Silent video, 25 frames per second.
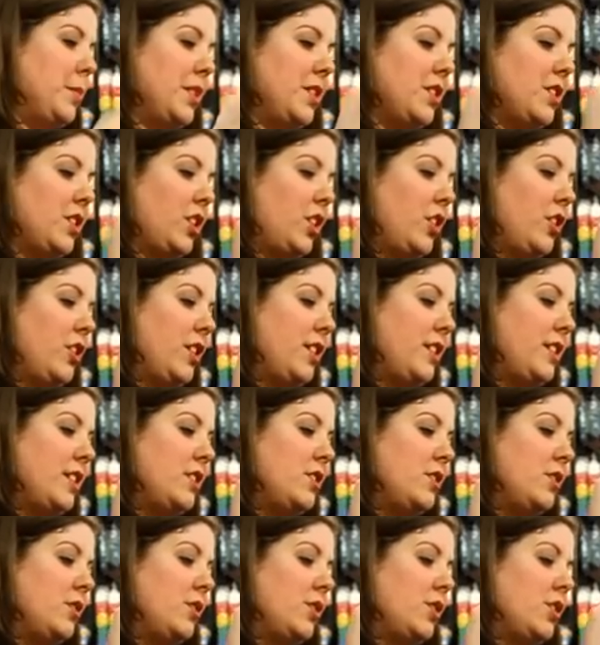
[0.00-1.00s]
and secure it,
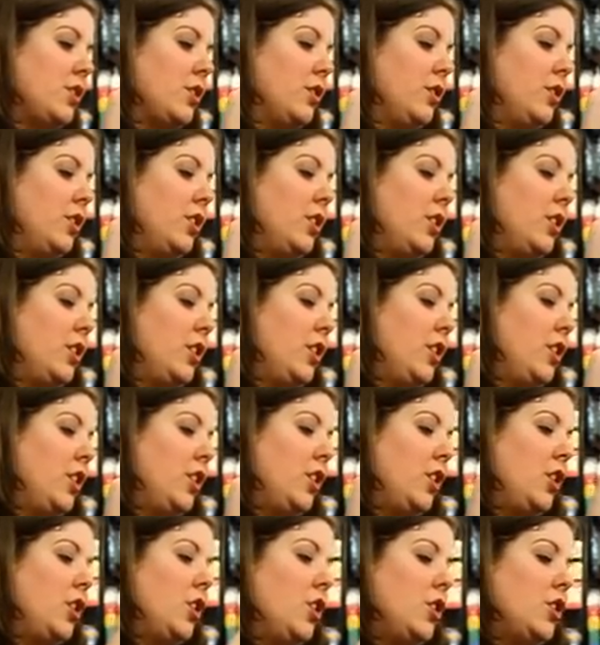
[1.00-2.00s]
then do so.
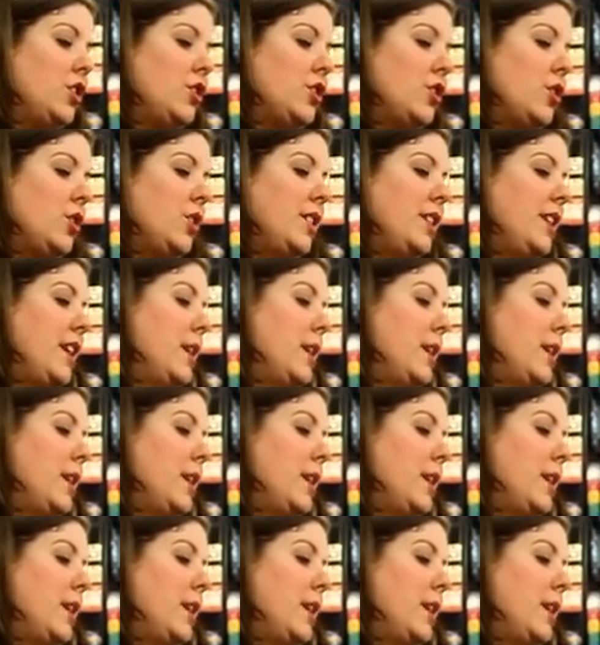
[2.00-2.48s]
So